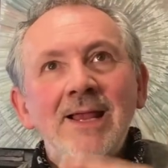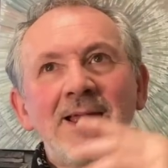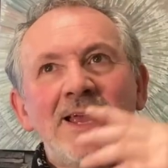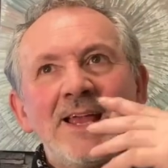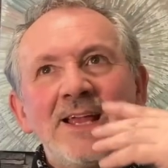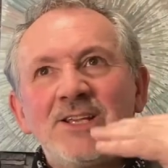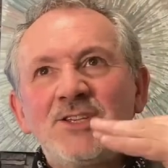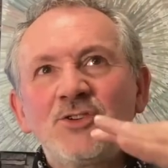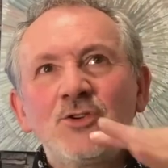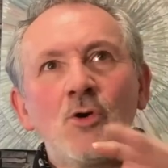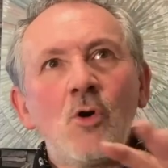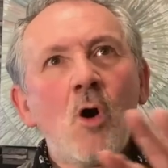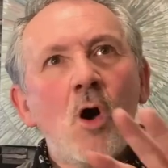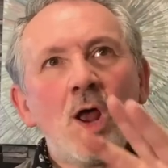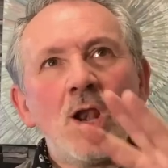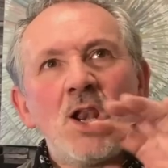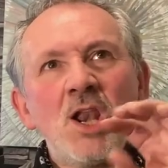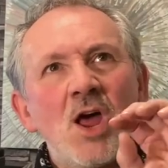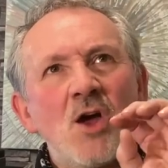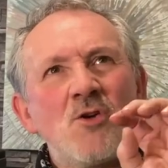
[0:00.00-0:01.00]
It's got a
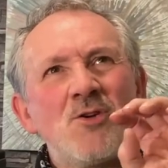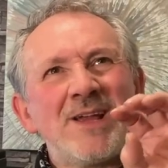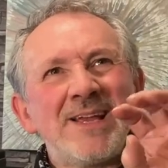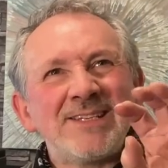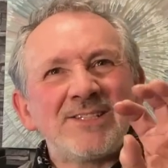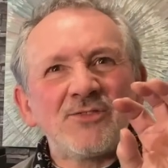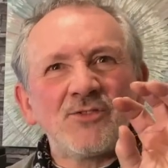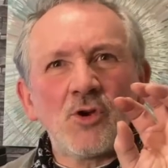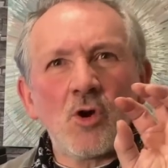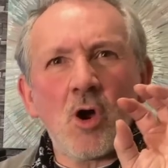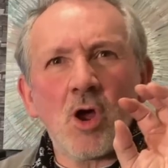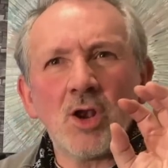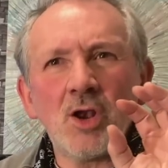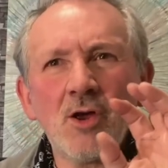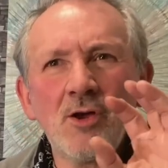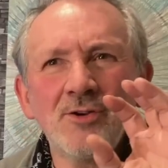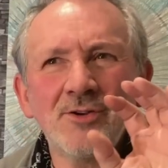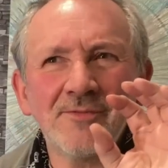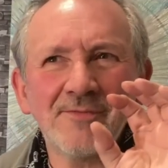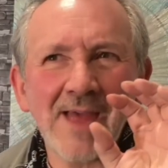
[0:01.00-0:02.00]

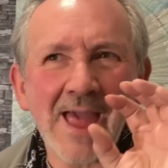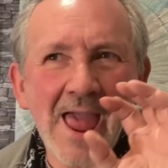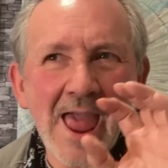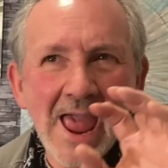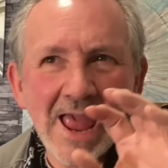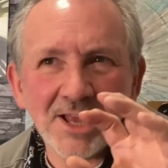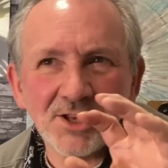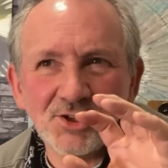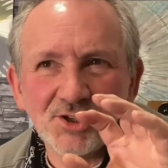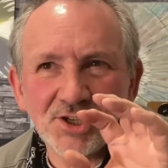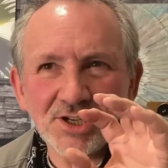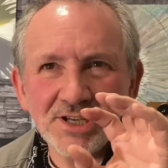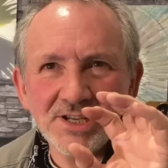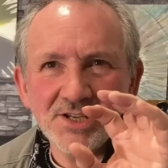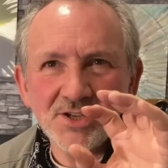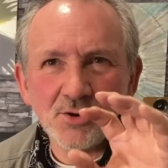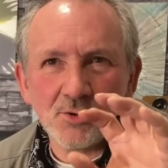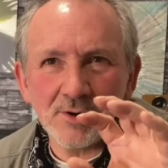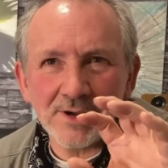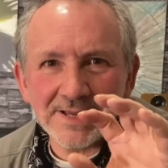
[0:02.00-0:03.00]
load of edgy
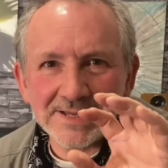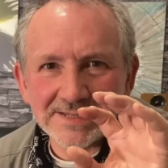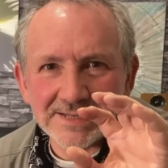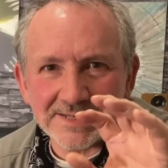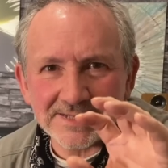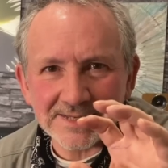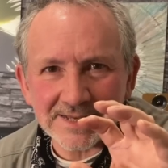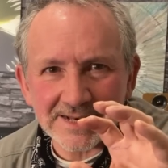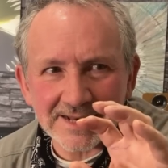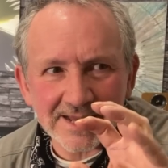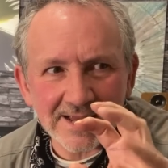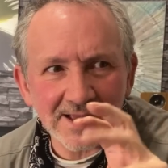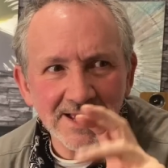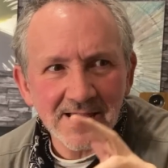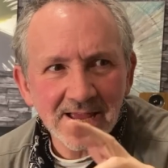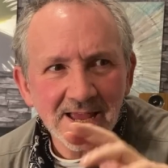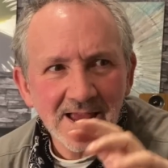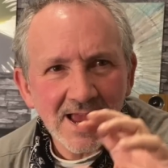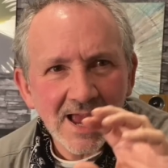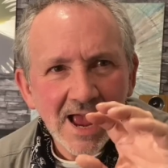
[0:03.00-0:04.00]
noises in it,
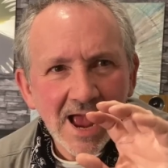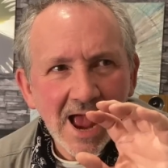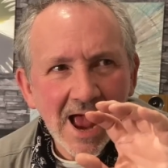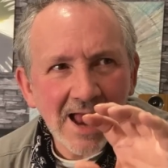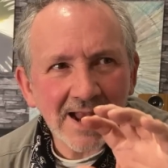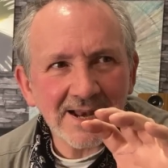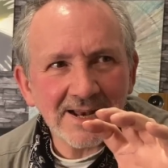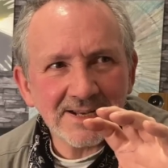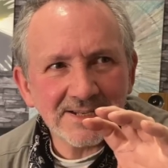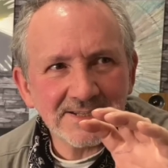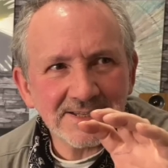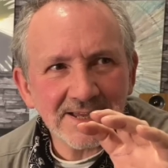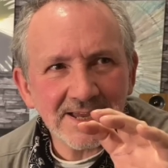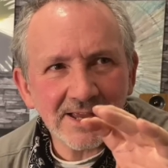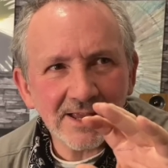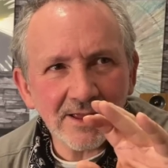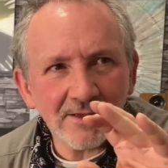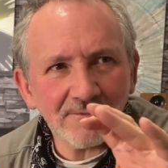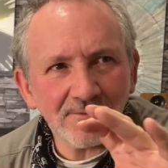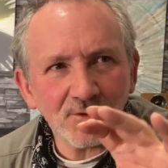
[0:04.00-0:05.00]
and
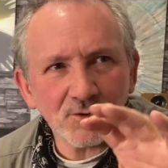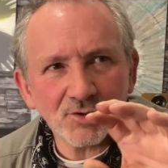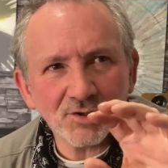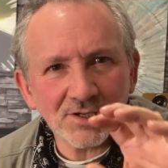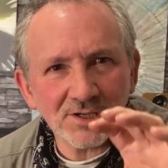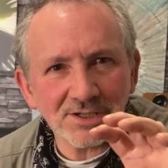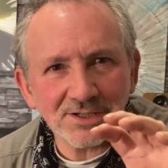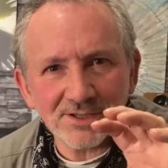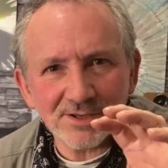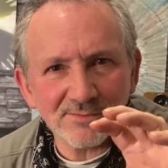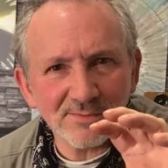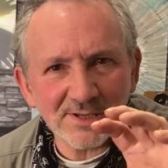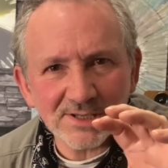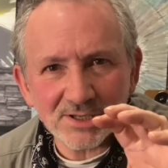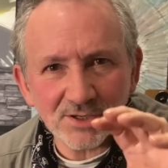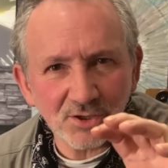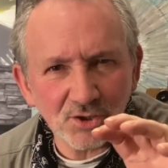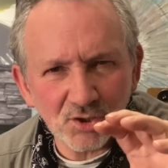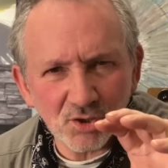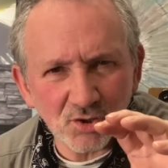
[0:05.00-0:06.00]
if your system
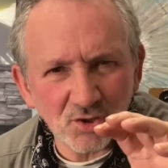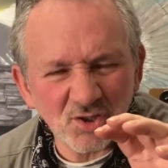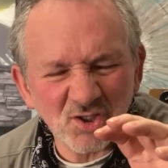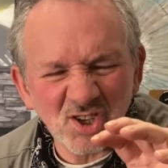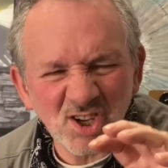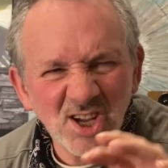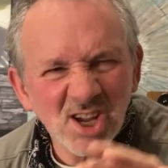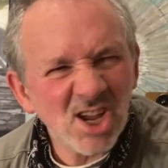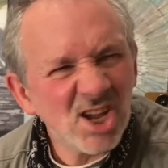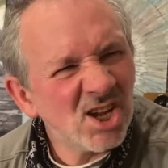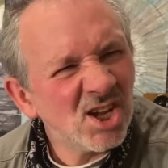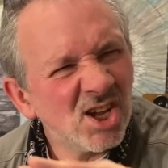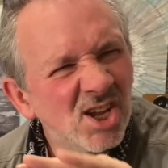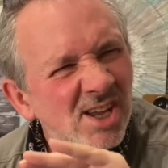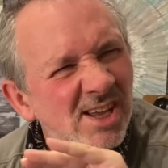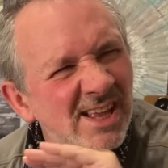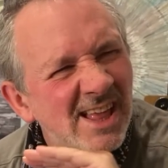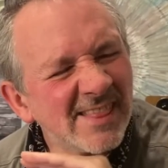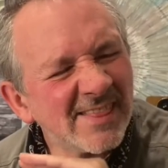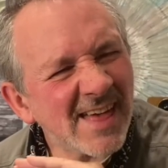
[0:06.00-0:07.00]
isn't good,
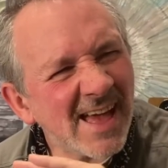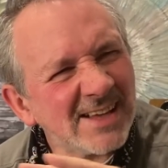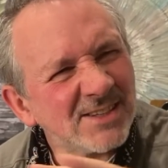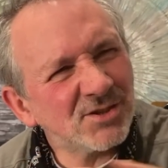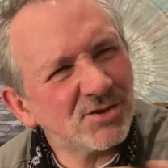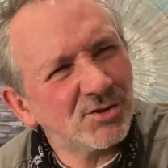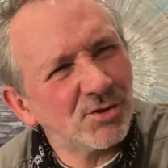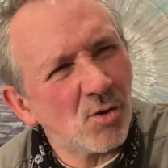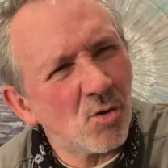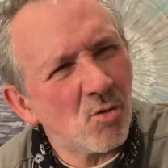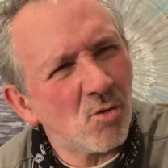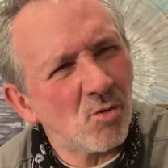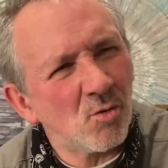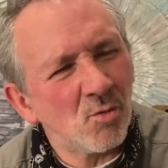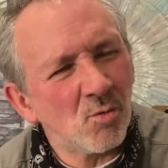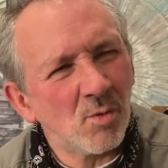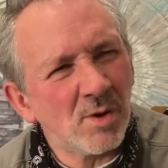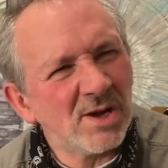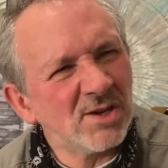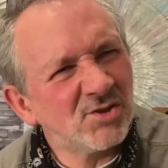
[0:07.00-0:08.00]
that
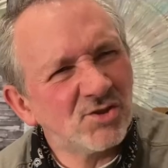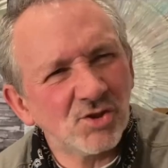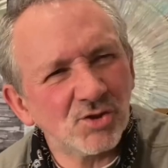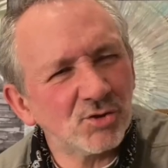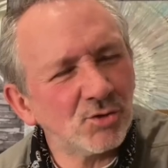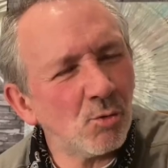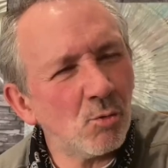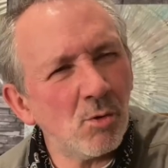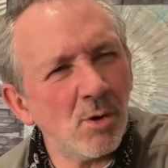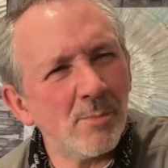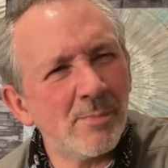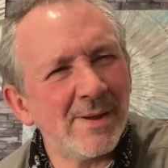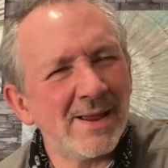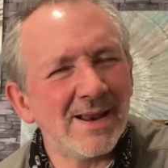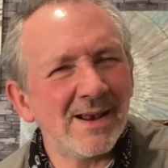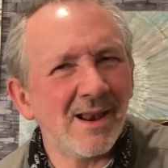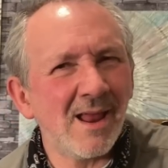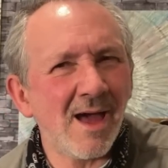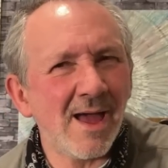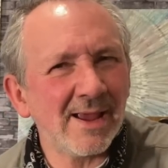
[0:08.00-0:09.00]
song is just all a
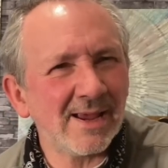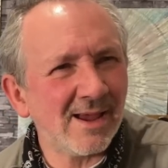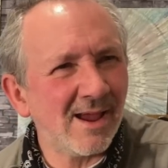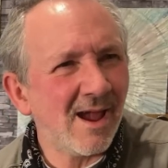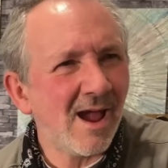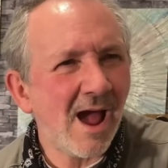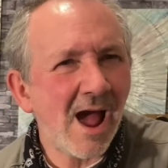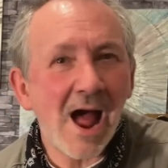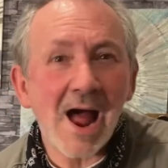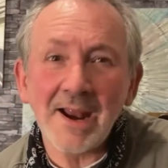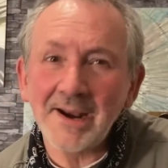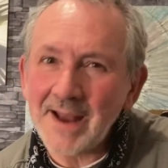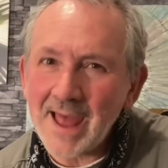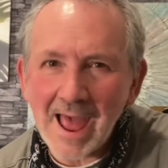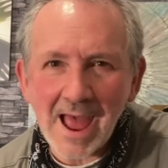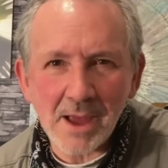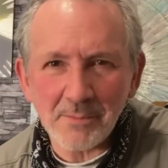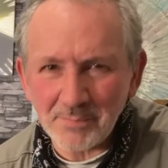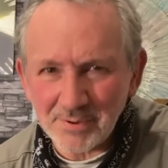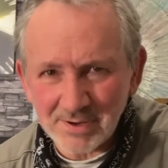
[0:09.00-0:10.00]
bit like
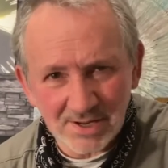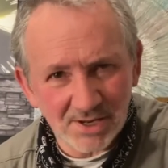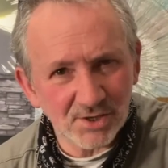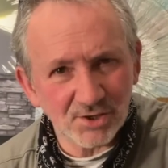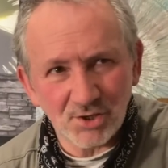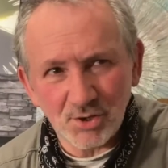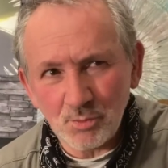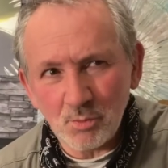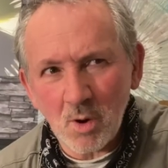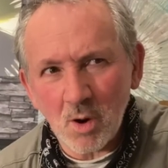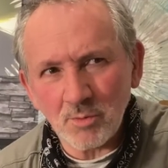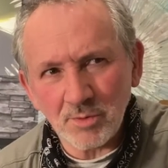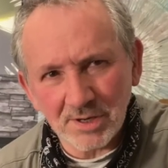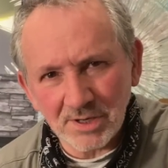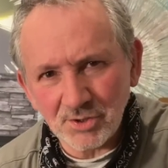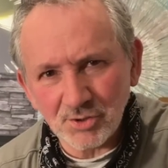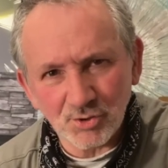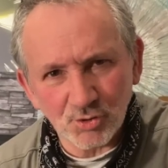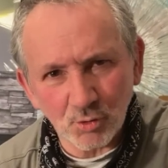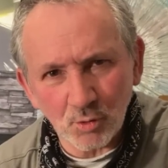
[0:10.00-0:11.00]
unhappy, and you won't
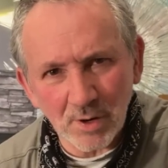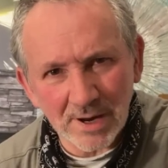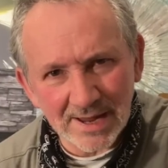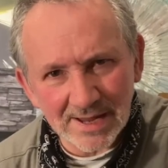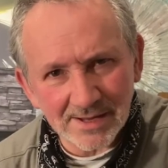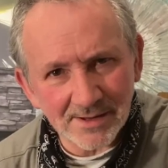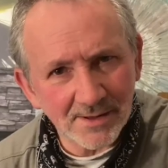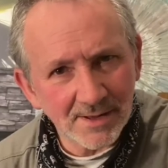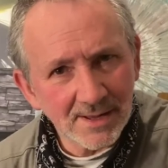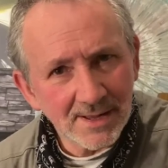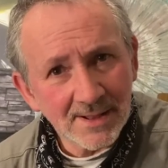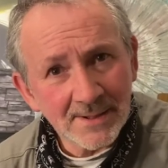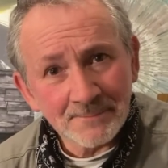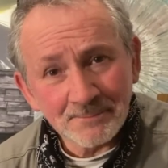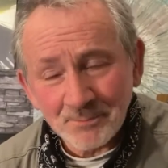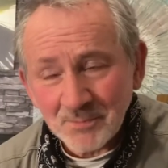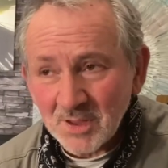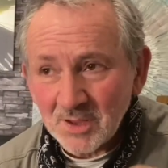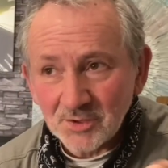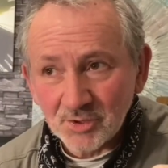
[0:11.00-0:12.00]
enjoy it.
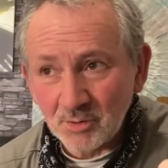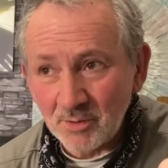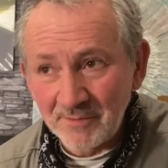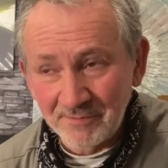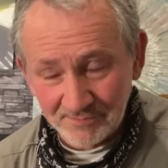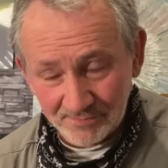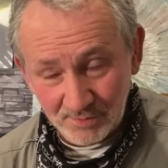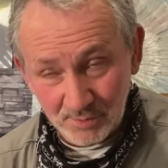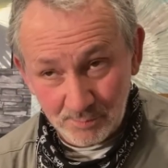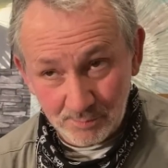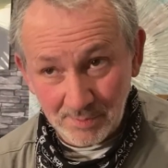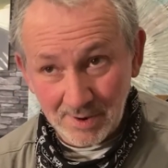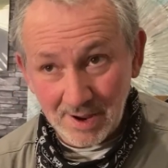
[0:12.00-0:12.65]
So if you